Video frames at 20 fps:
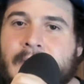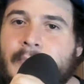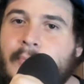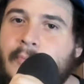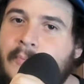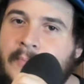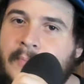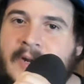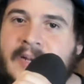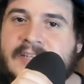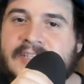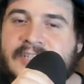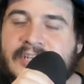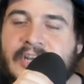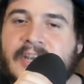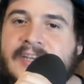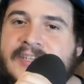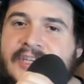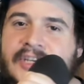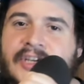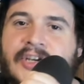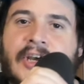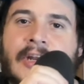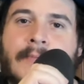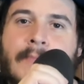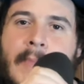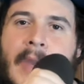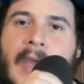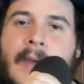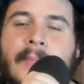but he's a good
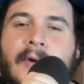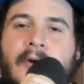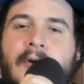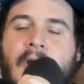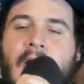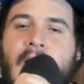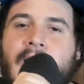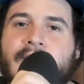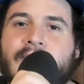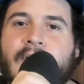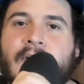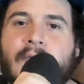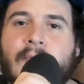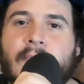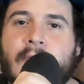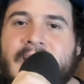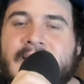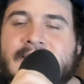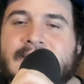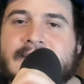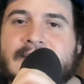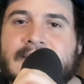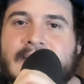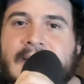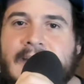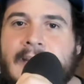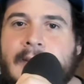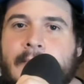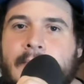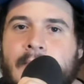member of a race
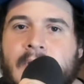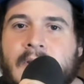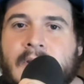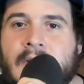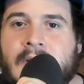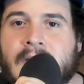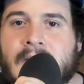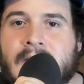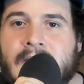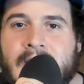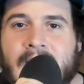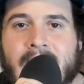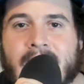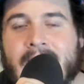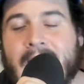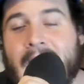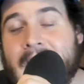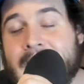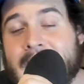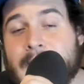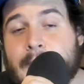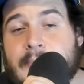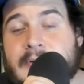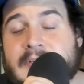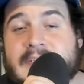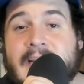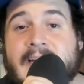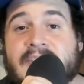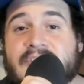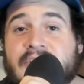team. And I could
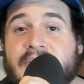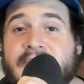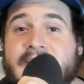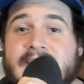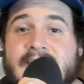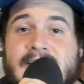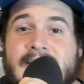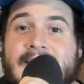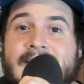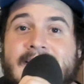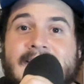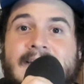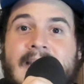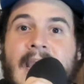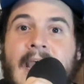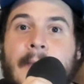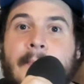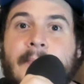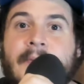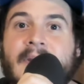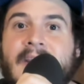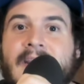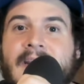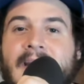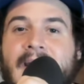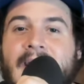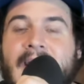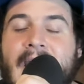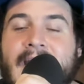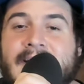potentially see this happening.
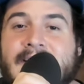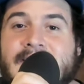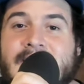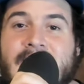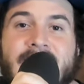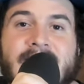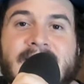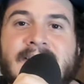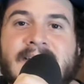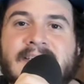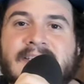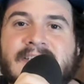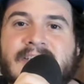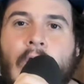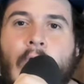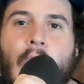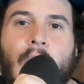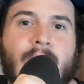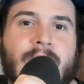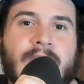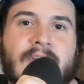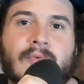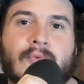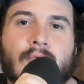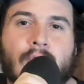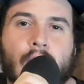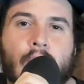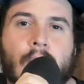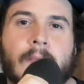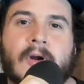And I'd say this is the only
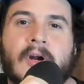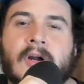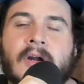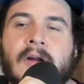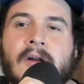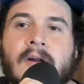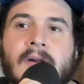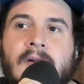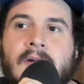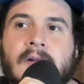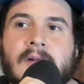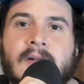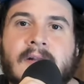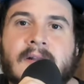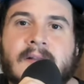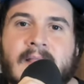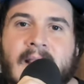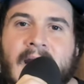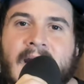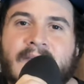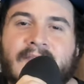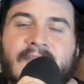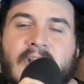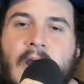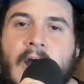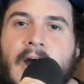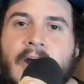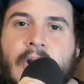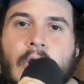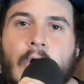rumor that I've
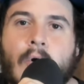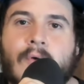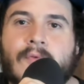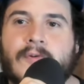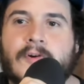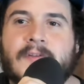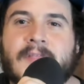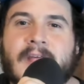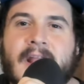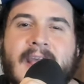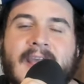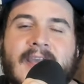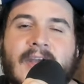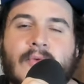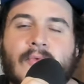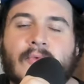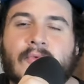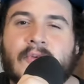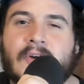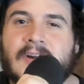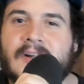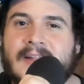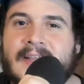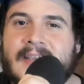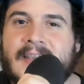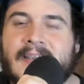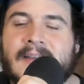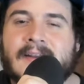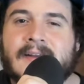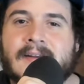gone over that I could
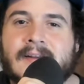really